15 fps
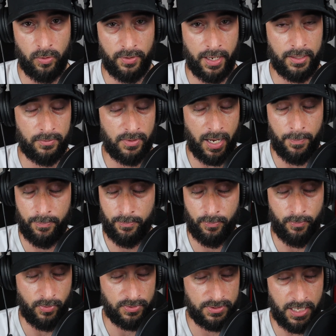They
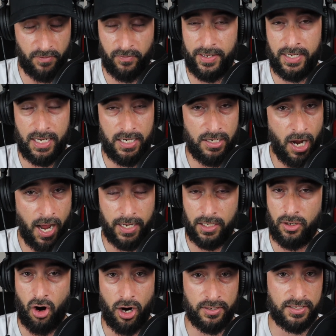definitely cannot
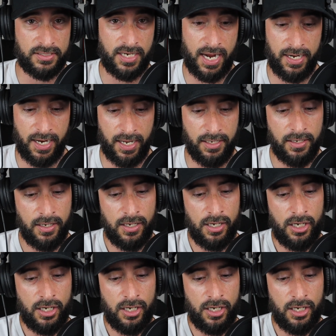guard the tight end.